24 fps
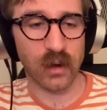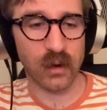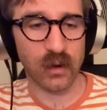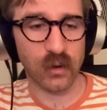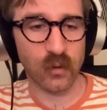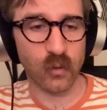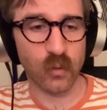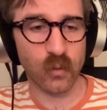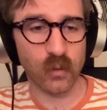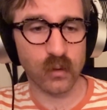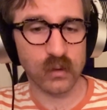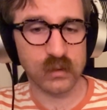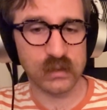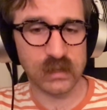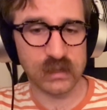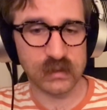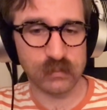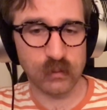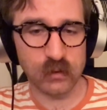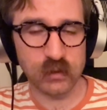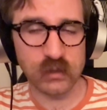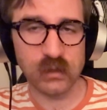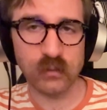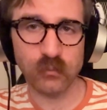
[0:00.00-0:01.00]
chords,
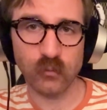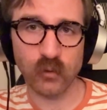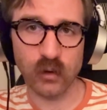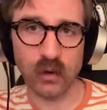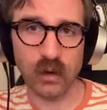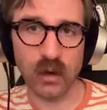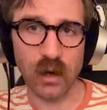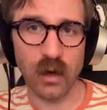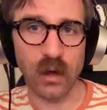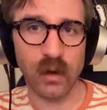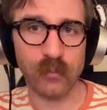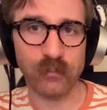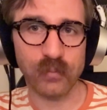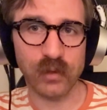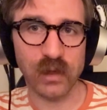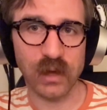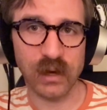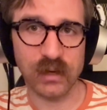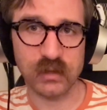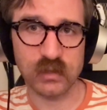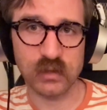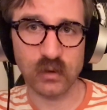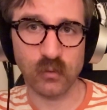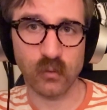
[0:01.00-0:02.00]
especially more
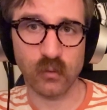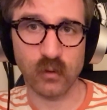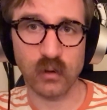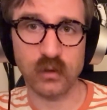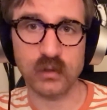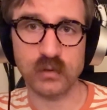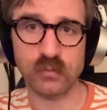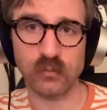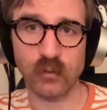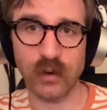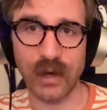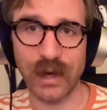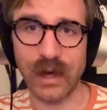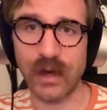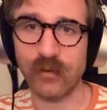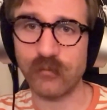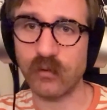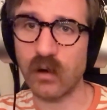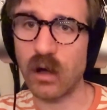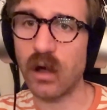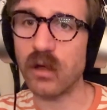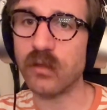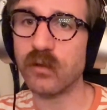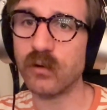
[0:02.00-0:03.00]
complex chords, will have
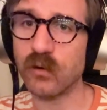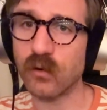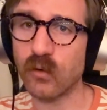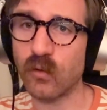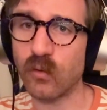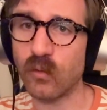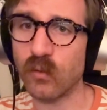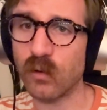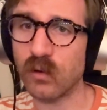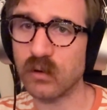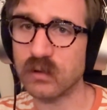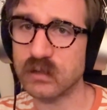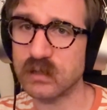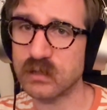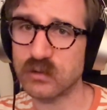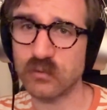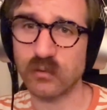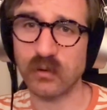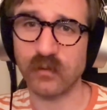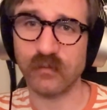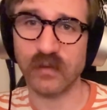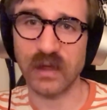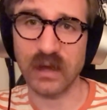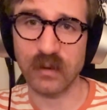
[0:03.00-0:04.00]
other chords
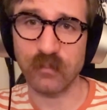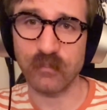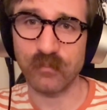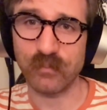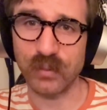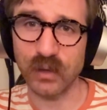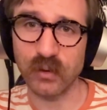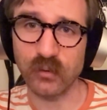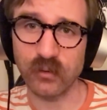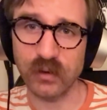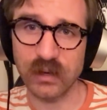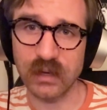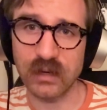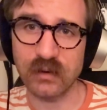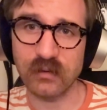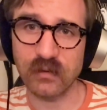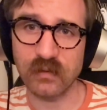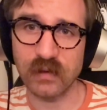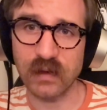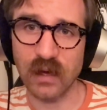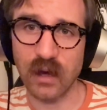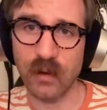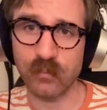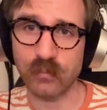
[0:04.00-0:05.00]
sort of like built into
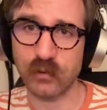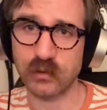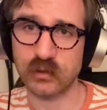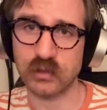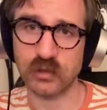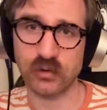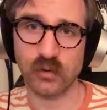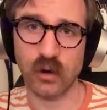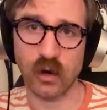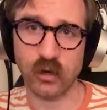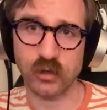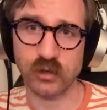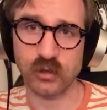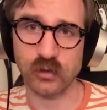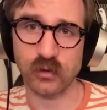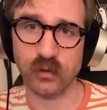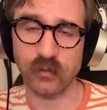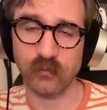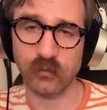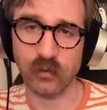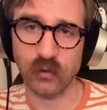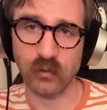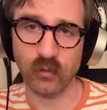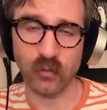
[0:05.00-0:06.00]
the upper structure
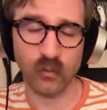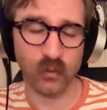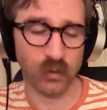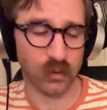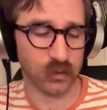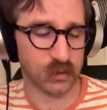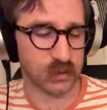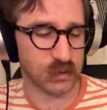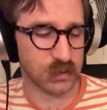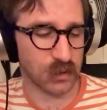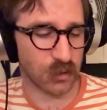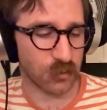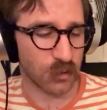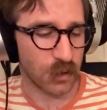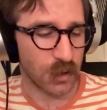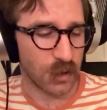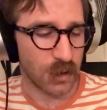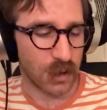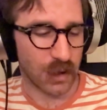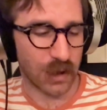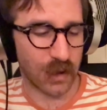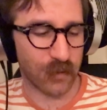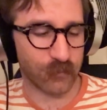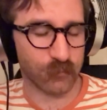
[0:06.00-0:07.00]
of the chord. So
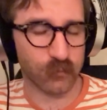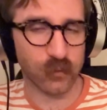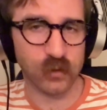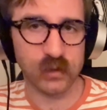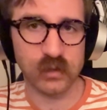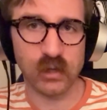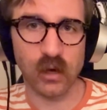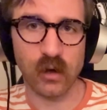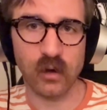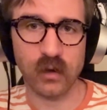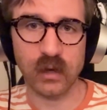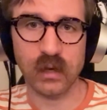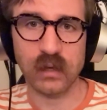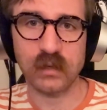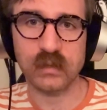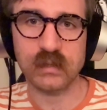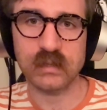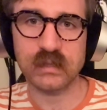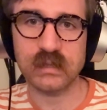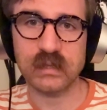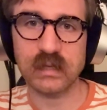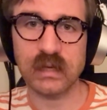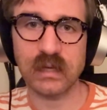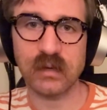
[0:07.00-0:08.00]
if we're talking
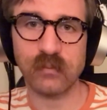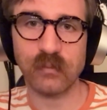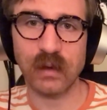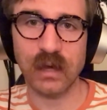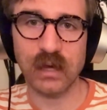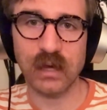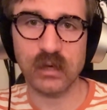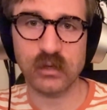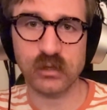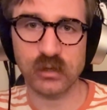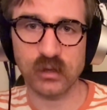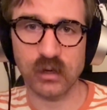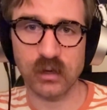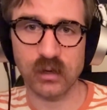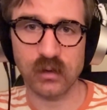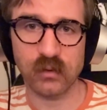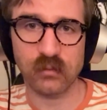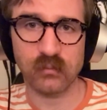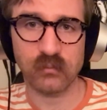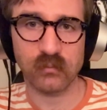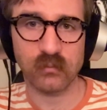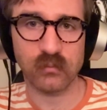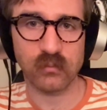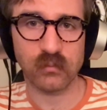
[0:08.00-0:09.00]
C major,
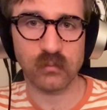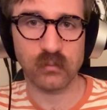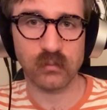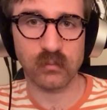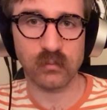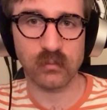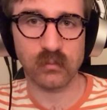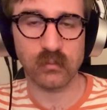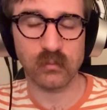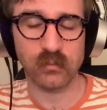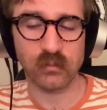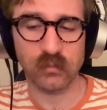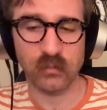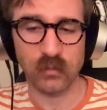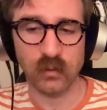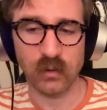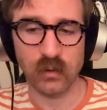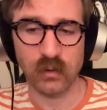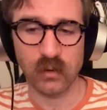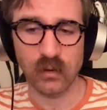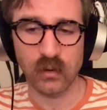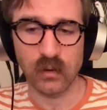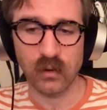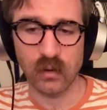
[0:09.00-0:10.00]

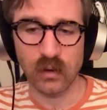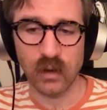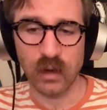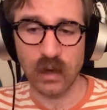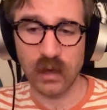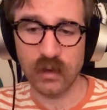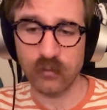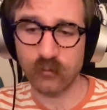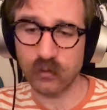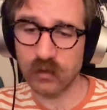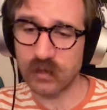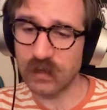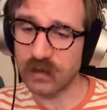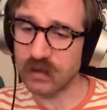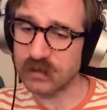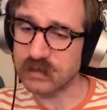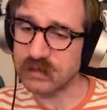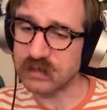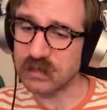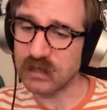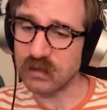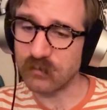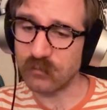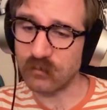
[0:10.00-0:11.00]
and we think
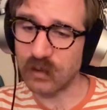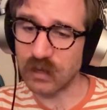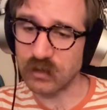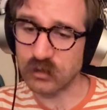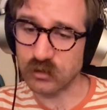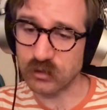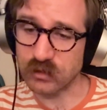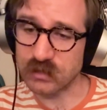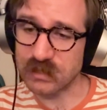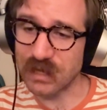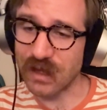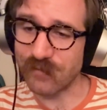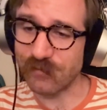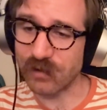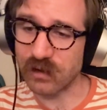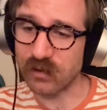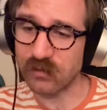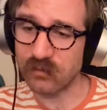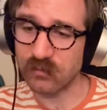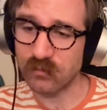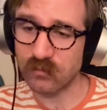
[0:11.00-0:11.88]
C major 7,